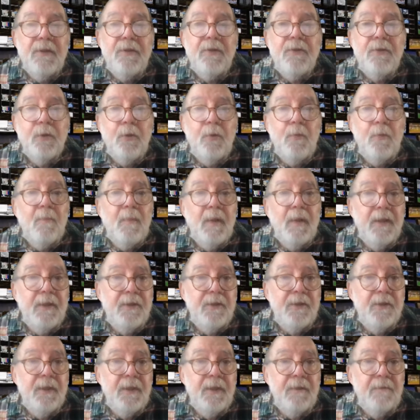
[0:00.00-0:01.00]
so
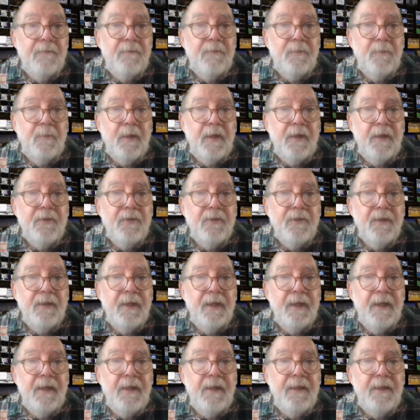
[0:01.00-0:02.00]
much information
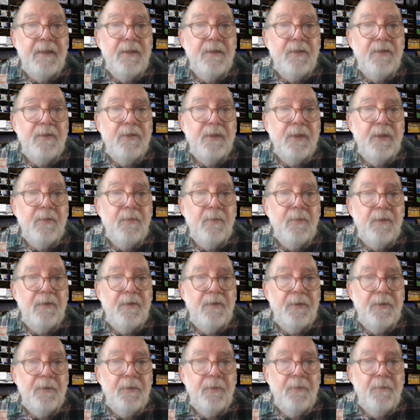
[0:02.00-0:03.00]
that I need to share
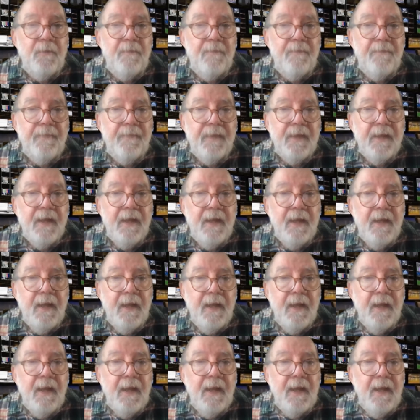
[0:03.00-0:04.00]
with you.
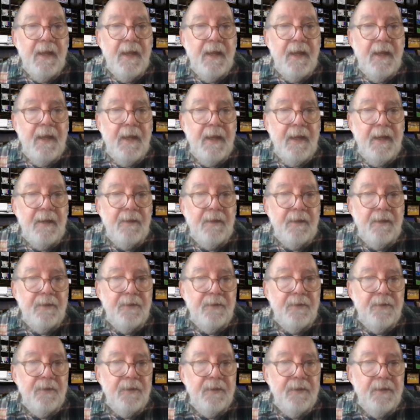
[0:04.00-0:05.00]
And
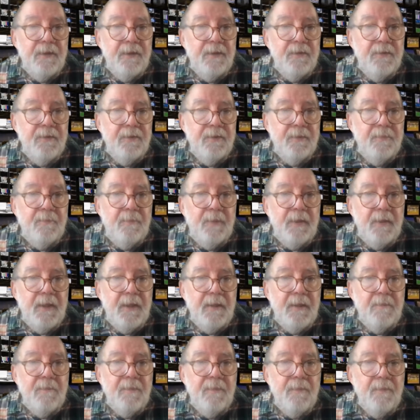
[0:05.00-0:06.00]
this is
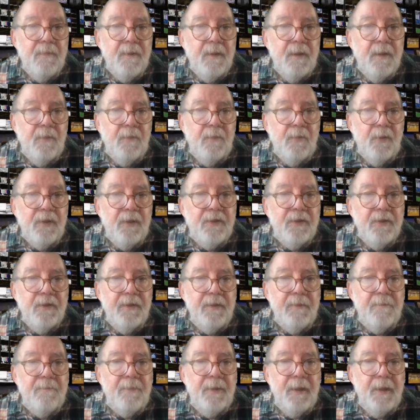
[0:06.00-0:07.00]
being
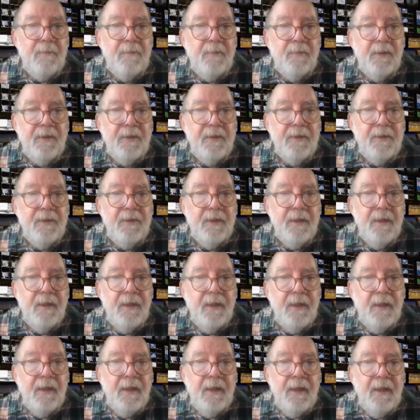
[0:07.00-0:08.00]
originally published
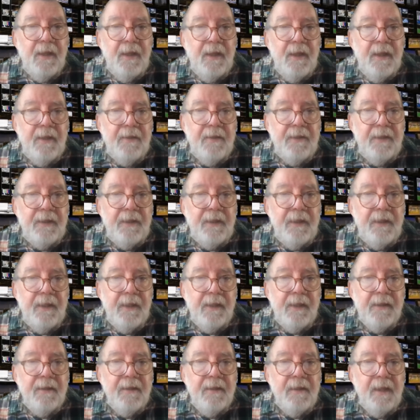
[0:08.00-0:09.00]
at the
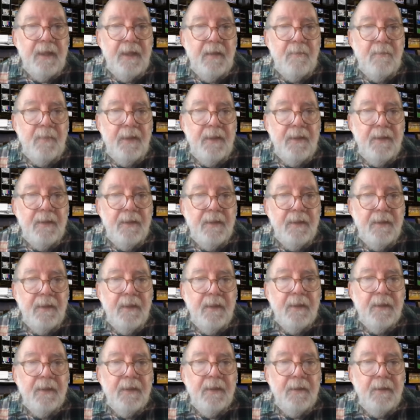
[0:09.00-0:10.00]
Economic
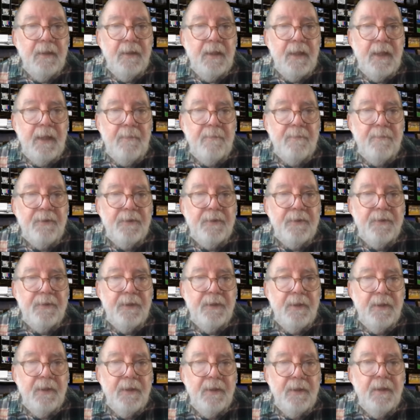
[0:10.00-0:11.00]

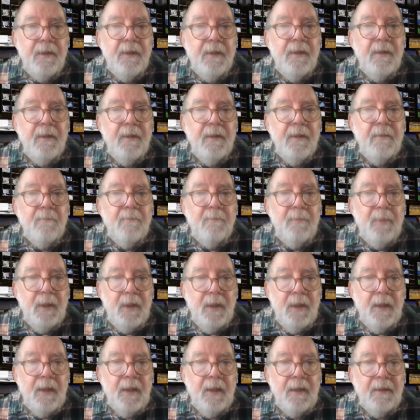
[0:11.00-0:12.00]
Collapse
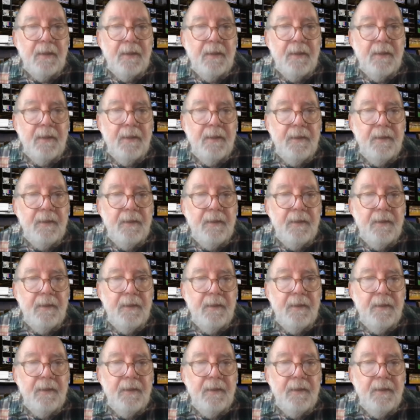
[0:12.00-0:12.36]
blog.